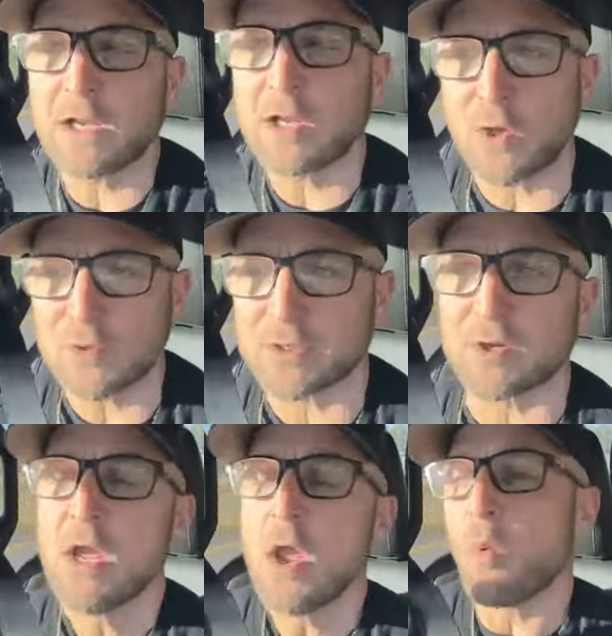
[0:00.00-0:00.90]
in
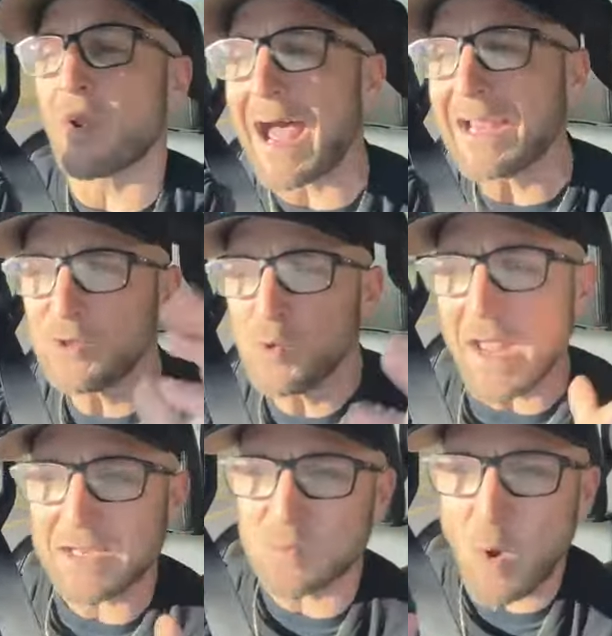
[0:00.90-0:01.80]
closer? When I do
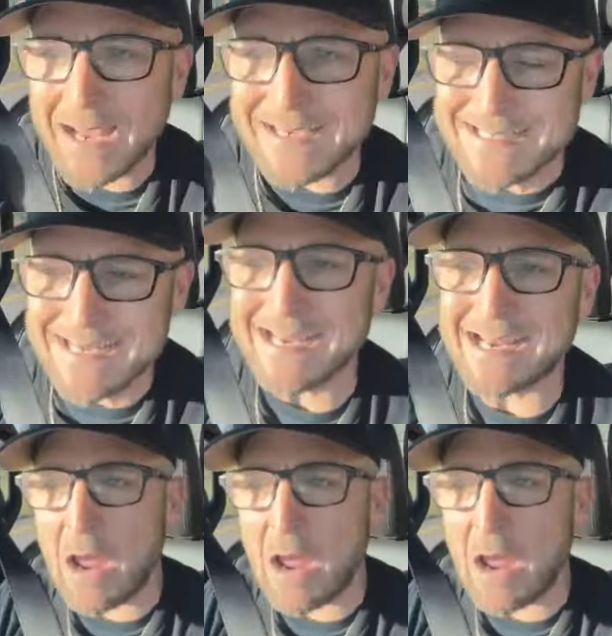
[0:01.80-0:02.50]
X, Y, Z